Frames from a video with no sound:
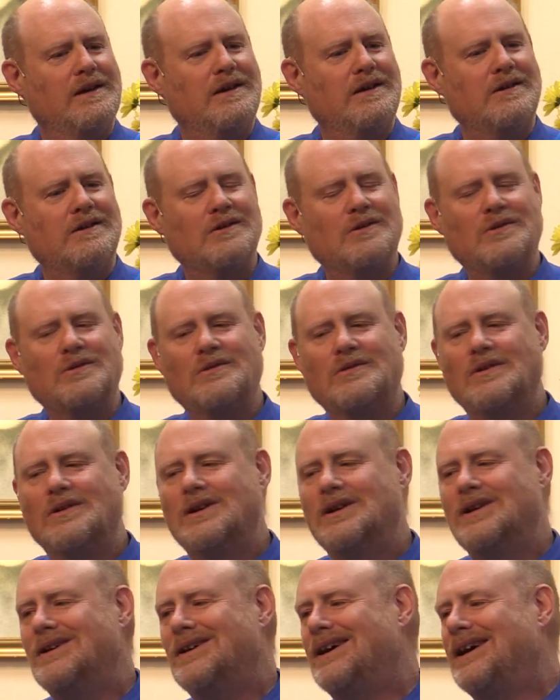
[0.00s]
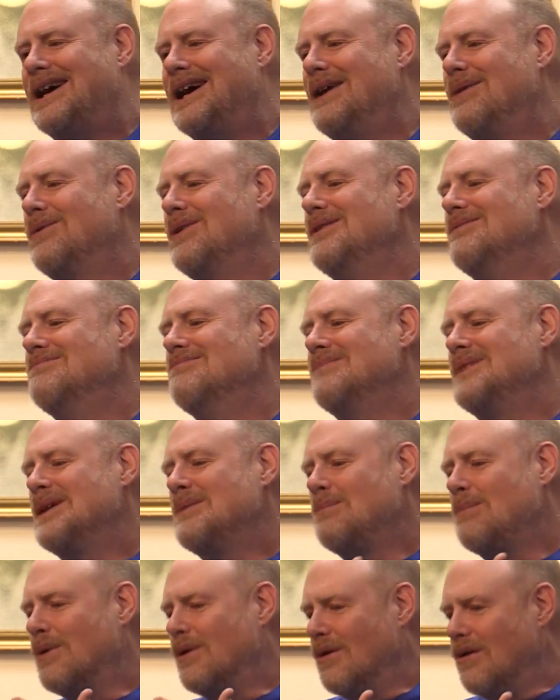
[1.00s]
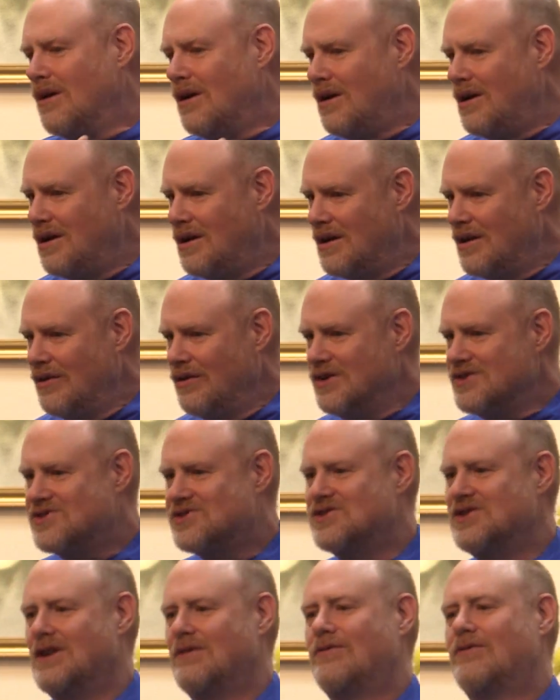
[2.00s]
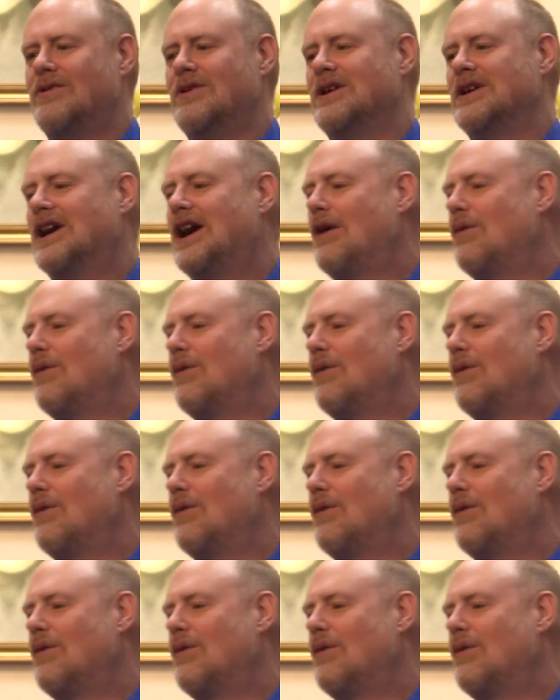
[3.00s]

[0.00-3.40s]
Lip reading: I remember the suffering.